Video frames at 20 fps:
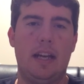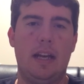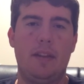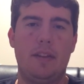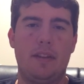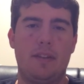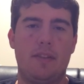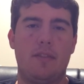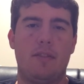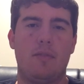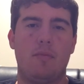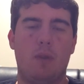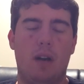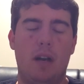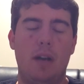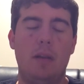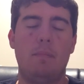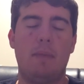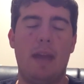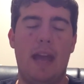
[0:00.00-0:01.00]
This is
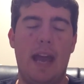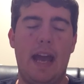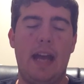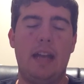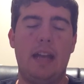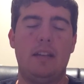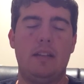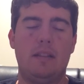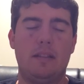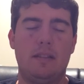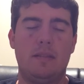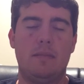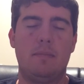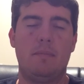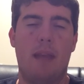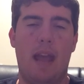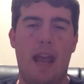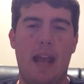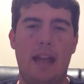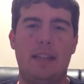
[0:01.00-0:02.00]
one
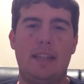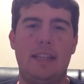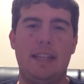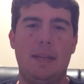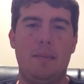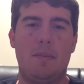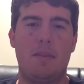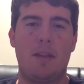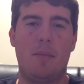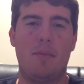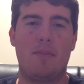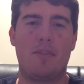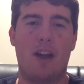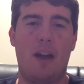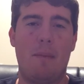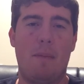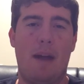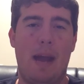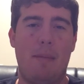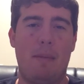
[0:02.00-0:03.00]
bad team. So I'm
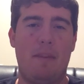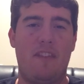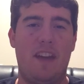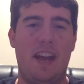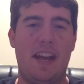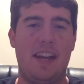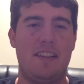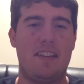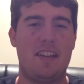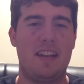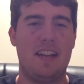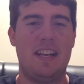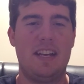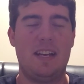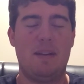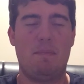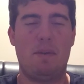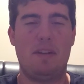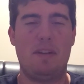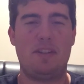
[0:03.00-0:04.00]
sorry, Miami fans,
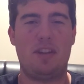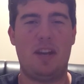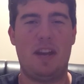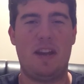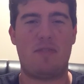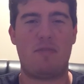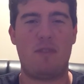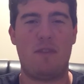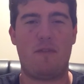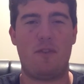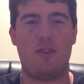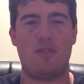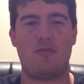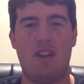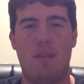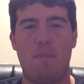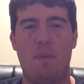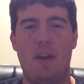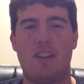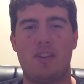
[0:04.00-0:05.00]
but you have 3
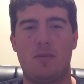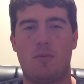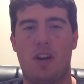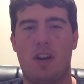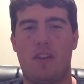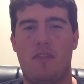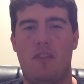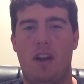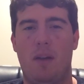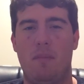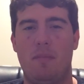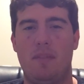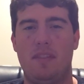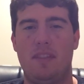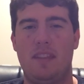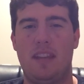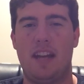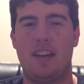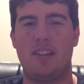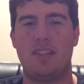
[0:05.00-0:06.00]
first-round picks to work from
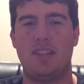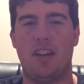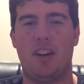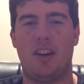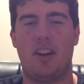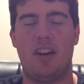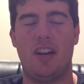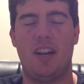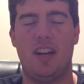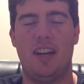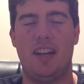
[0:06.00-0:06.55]
next year.